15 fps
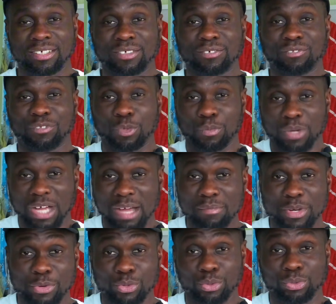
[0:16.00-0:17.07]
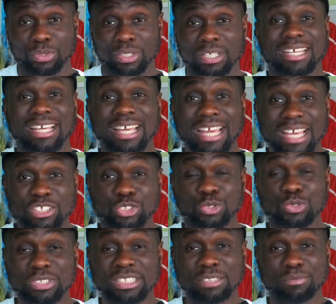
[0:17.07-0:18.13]
from Cameroon,
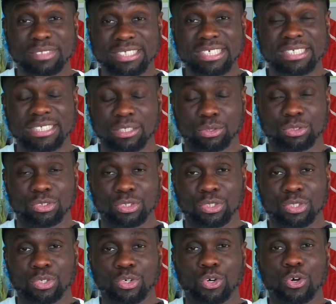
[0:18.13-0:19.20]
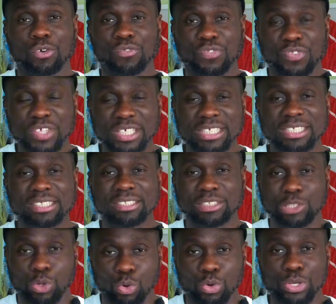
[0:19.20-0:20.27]
exclusive details of things
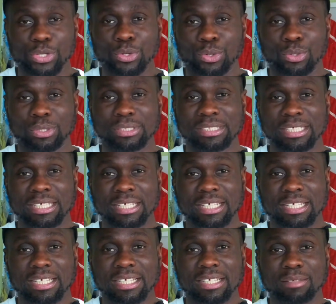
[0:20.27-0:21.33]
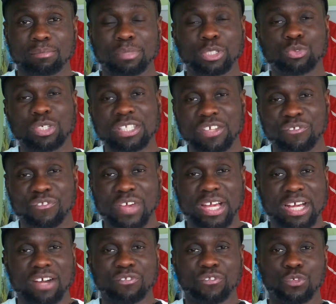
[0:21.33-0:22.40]
going on between the
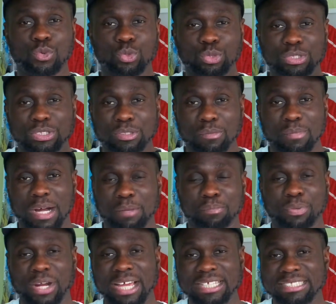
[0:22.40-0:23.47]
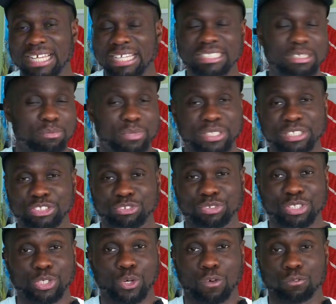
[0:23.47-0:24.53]
FECAFOOT, McBride's, and the
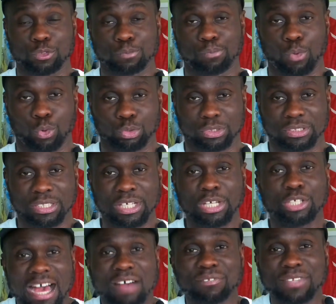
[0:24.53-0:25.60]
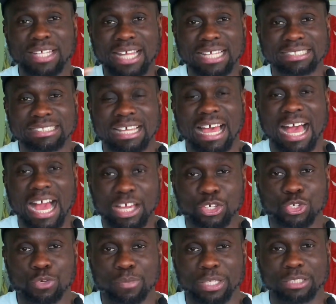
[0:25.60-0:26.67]
Ministry of Sport. After that
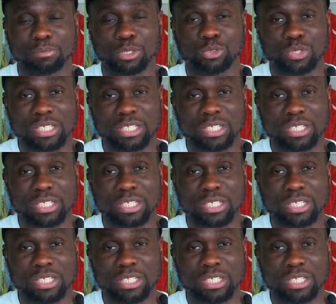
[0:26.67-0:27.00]
argument between